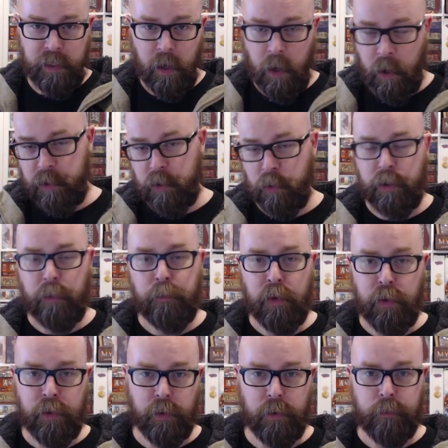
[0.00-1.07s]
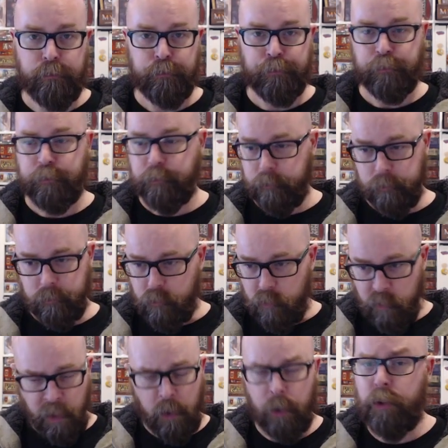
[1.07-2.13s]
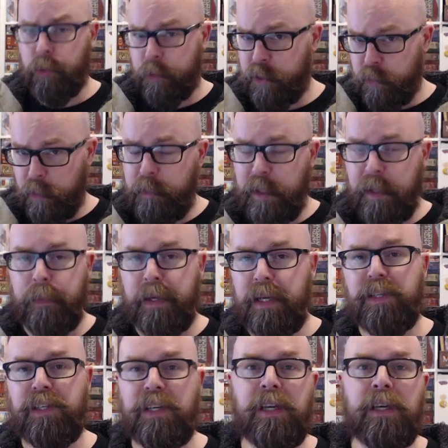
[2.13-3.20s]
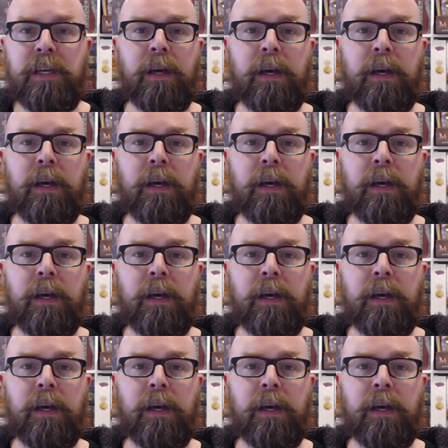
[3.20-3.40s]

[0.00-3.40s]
on your computer, on your streaming PC,